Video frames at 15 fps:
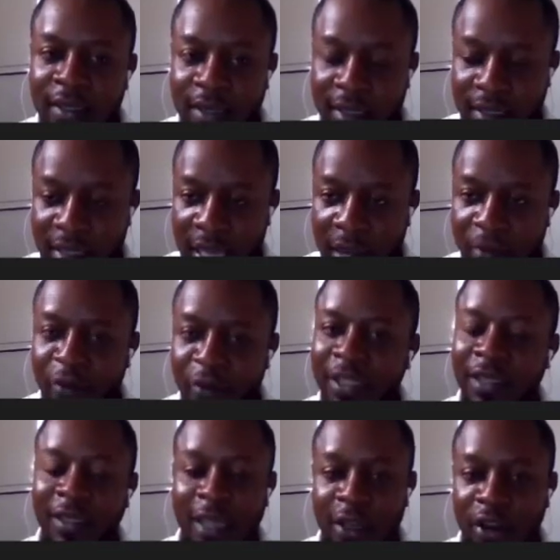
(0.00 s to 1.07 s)
system,
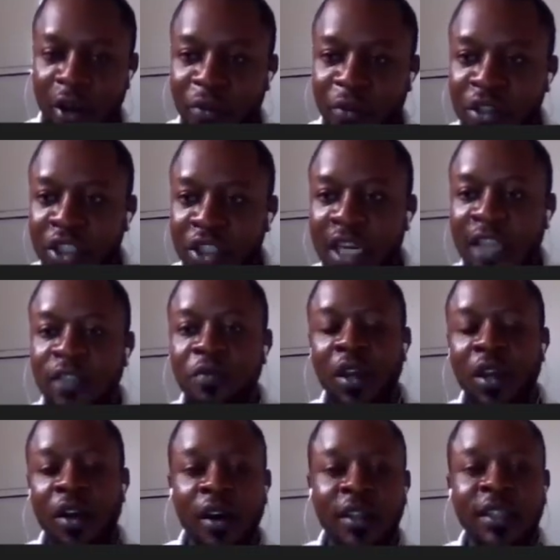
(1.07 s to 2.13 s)
which is the WGS,
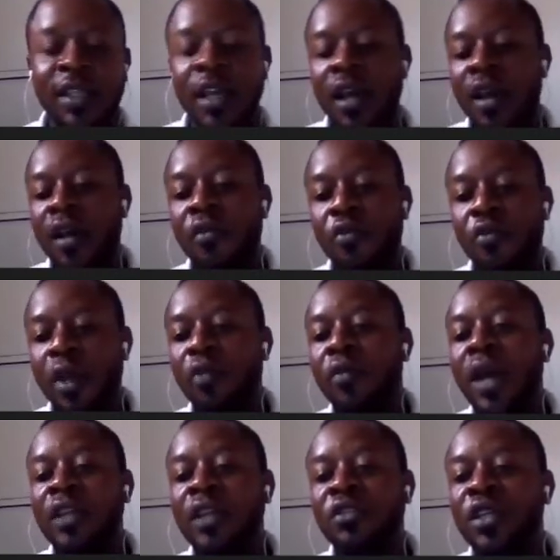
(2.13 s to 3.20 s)
because
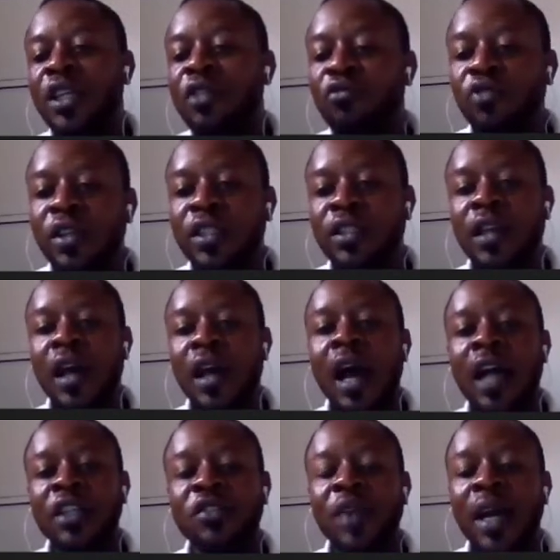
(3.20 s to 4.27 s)
we are dealing with
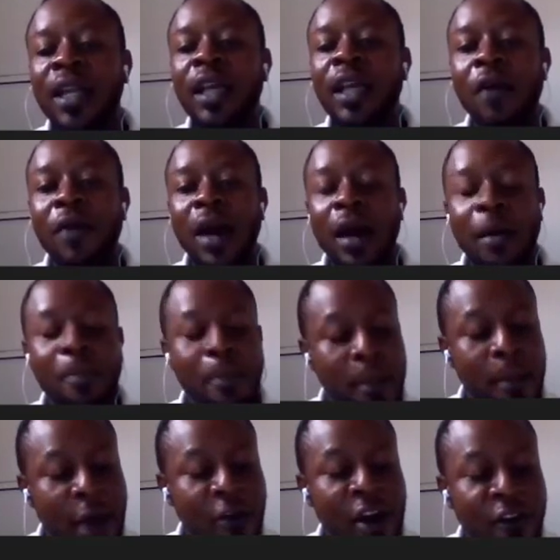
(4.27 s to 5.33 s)
actually our
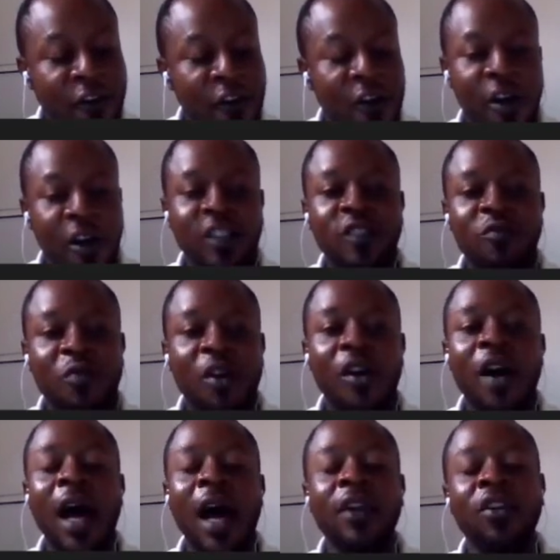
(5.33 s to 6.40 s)
focus more
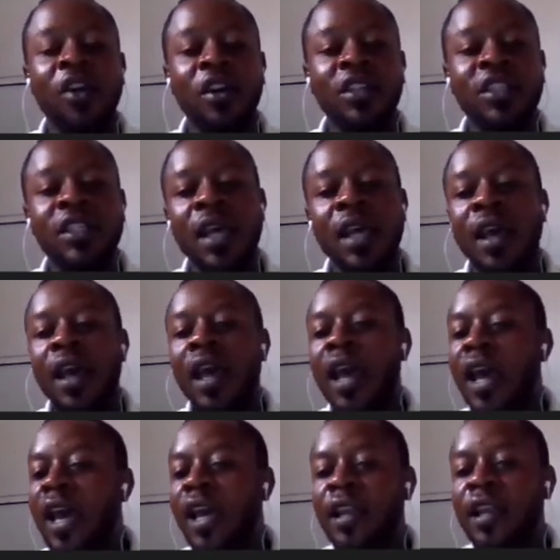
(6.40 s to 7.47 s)
are not
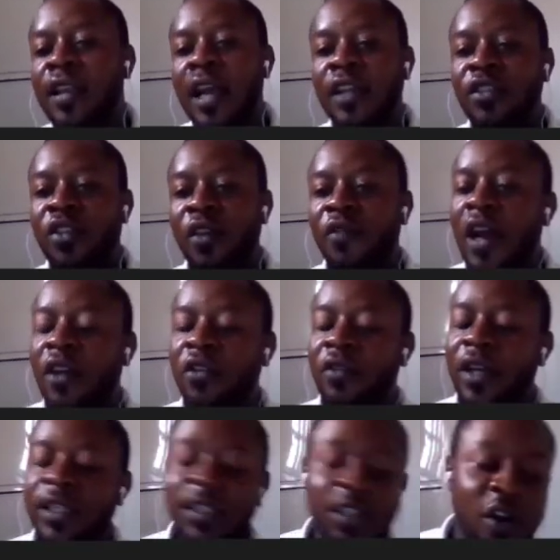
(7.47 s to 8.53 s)
in terms of
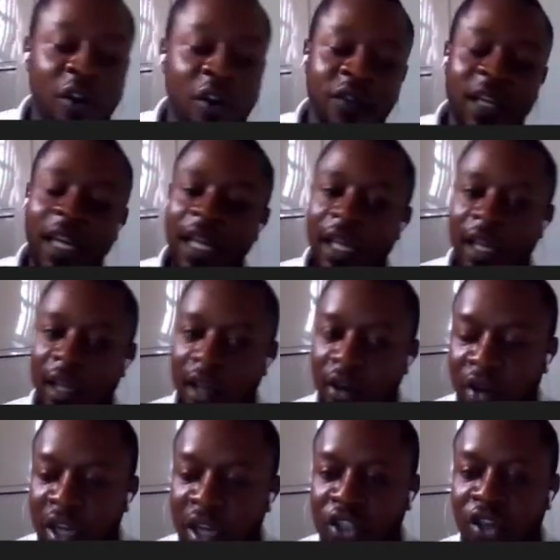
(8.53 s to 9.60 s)
accuracy of the
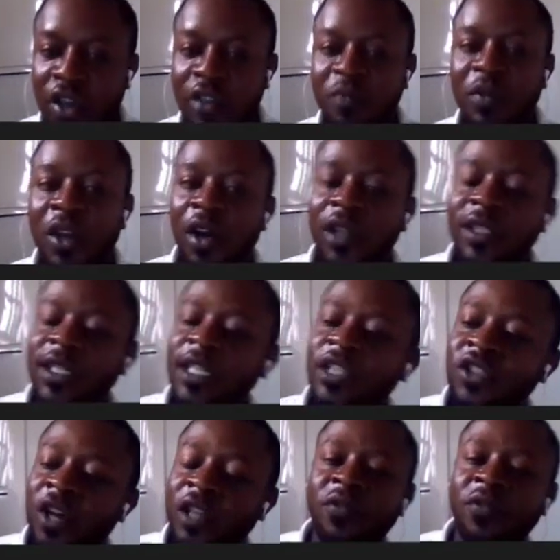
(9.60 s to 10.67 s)
locations, because it's
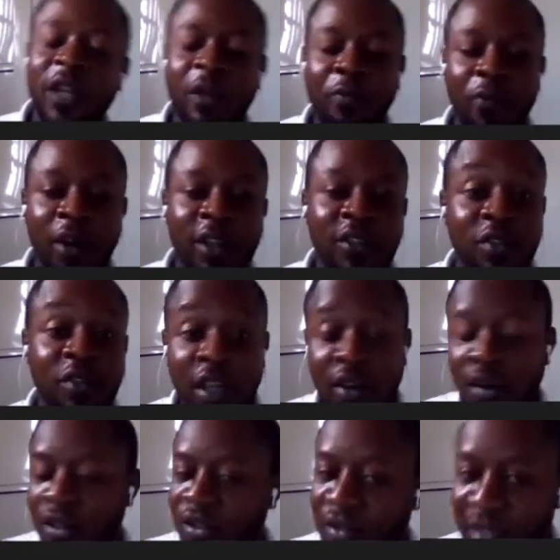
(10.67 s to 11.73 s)
just for the point to take
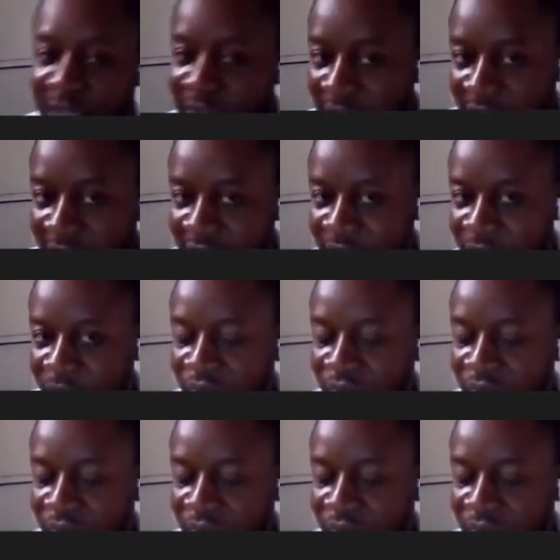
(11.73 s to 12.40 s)
us to the site.